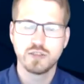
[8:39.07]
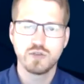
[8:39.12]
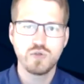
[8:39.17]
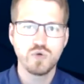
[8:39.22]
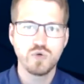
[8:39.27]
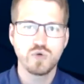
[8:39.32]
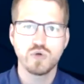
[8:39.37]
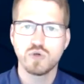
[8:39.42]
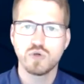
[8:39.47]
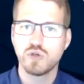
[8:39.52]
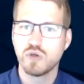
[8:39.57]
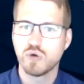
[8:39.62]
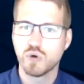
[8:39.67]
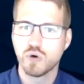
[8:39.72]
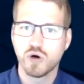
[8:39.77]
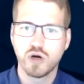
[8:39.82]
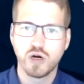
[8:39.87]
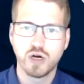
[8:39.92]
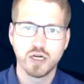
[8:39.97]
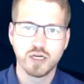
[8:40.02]
Google
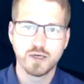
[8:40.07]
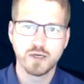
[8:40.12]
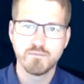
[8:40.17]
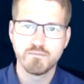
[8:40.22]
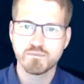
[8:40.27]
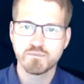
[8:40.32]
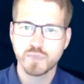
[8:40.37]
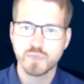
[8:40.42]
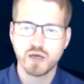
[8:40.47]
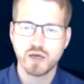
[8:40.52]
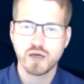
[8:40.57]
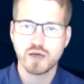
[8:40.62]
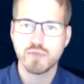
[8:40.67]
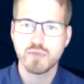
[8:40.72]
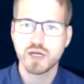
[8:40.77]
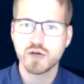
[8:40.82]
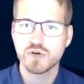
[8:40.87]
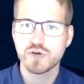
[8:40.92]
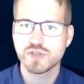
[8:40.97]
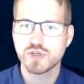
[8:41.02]
or on
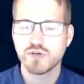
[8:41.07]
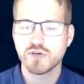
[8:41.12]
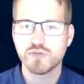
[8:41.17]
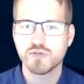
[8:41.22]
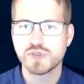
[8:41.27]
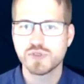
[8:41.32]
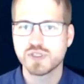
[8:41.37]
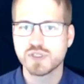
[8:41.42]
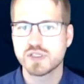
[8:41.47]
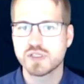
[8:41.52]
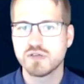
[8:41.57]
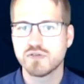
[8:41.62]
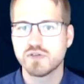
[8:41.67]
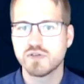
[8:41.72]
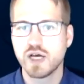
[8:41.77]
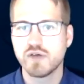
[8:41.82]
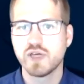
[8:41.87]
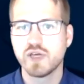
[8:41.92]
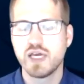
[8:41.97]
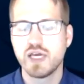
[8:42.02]
Microsoft
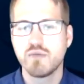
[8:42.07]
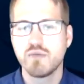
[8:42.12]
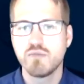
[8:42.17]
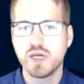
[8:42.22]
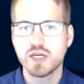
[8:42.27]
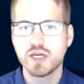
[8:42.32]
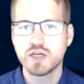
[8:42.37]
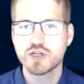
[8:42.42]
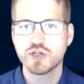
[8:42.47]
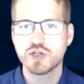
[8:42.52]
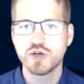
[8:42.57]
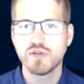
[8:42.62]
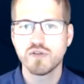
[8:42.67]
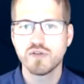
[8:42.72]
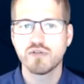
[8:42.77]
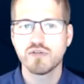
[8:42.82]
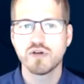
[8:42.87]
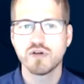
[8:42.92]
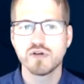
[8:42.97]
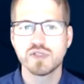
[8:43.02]
365, make sure
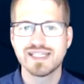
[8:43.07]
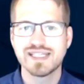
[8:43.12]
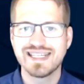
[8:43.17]
that there's